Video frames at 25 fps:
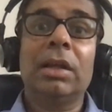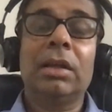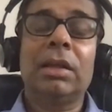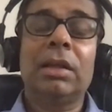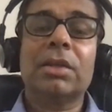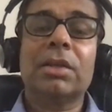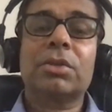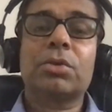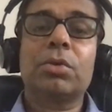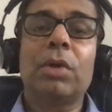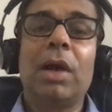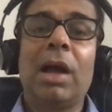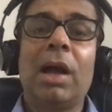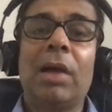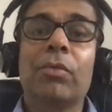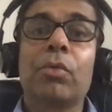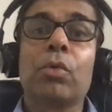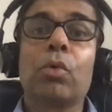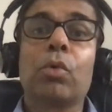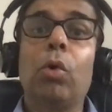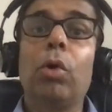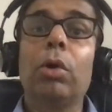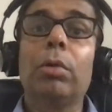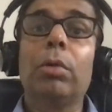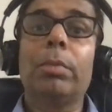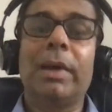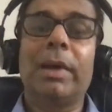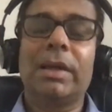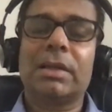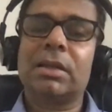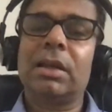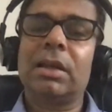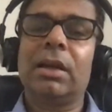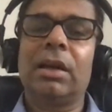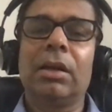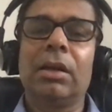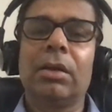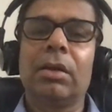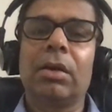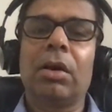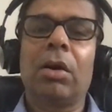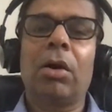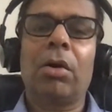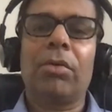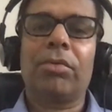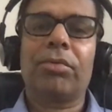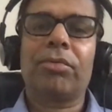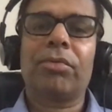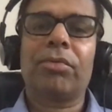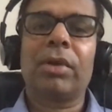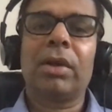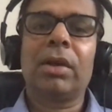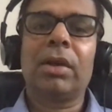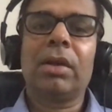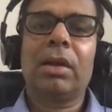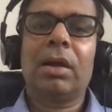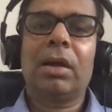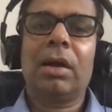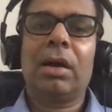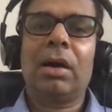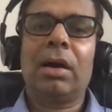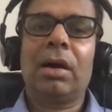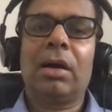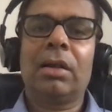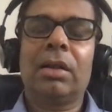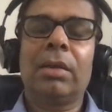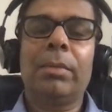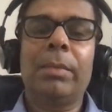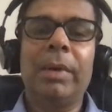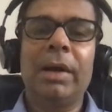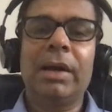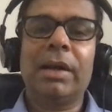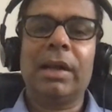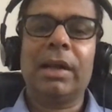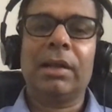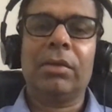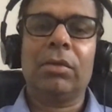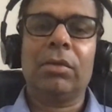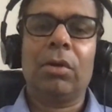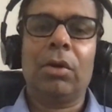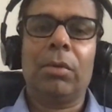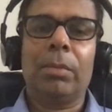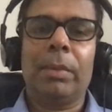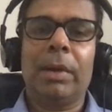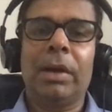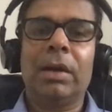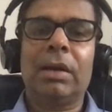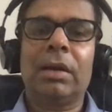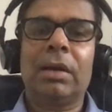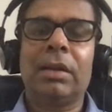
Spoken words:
they used to have coal based heating of the built environment.